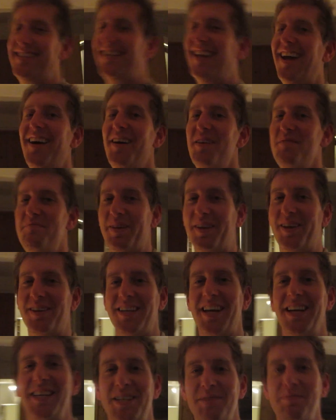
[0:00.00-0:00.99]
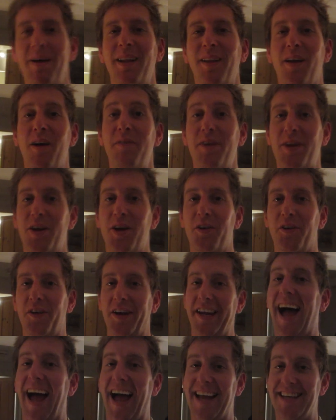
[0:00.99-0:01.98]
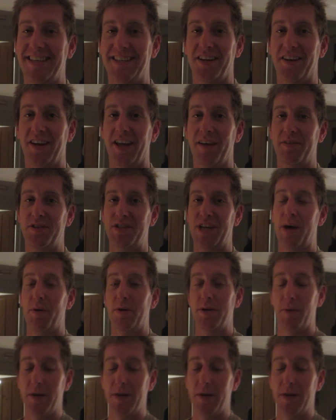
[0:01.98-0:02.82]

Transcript: So because I smell of a curry, I had to go and have a shower.